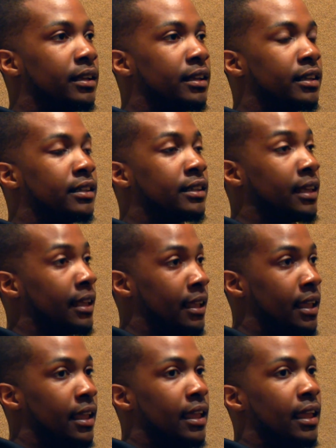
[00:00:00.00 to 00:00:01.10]
They say,
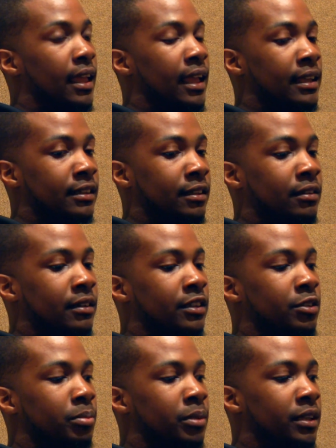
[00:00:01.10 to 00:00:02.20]
as long as you
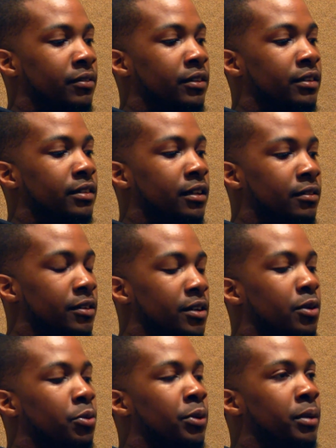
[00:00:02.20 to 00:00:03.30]
believe in yourself,
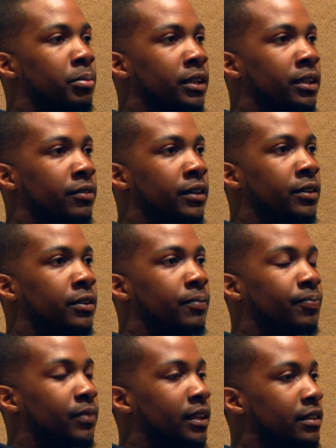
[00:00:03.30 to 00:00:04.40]
we believe in you,
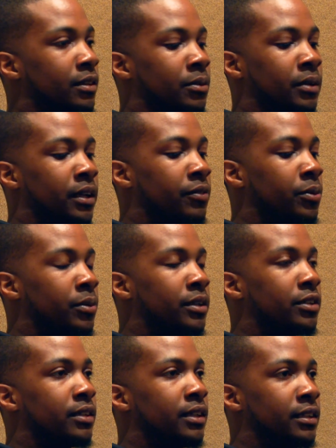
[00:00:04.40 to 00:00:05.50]
and so whatever you want,
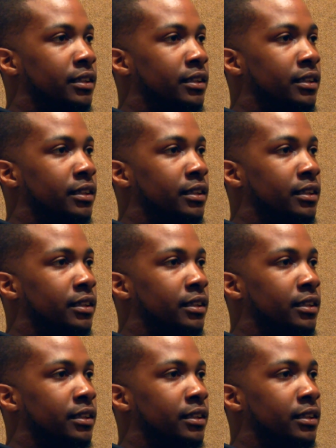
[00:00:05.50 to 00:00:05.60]
you can